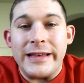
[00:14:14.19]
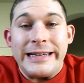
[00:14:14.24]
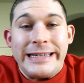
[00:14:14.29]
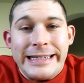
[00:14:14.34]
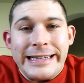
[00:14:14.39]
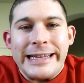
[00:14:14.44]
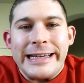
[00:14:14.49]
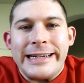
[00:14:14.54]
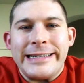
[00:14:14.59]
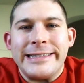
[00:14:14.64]

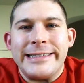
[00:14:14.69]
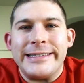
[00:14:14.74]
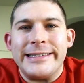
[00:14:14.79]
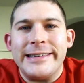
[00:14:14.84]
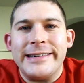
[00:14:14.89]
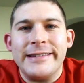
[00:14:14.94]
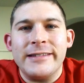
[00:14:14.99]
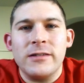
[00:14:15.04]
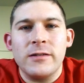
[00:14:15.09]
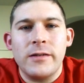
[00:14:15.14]
games
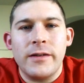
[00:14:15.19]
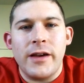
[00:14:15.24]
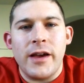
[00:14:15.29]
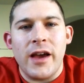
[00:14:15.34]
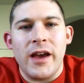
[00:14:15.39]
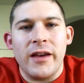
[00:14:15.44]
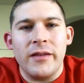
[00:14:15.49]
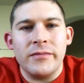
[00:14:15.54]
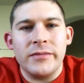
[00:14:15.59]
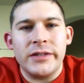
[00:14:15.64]
in
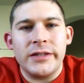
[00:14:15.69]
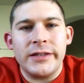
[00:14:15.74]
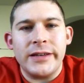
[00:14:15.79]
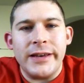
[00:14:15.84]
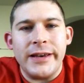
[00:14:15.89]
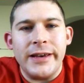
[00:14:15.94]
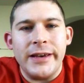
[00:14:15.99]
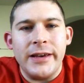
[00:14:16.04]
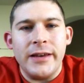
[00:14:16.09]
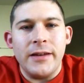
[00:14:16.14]

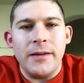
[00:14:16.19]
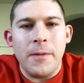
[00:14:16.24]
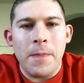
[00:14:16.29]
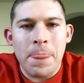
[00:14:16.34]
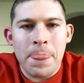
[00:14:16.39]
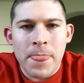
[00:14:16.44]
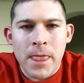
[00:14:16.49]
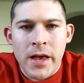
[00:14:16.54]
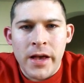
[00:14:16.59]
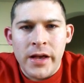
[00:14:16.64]

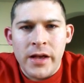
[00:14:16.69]
June.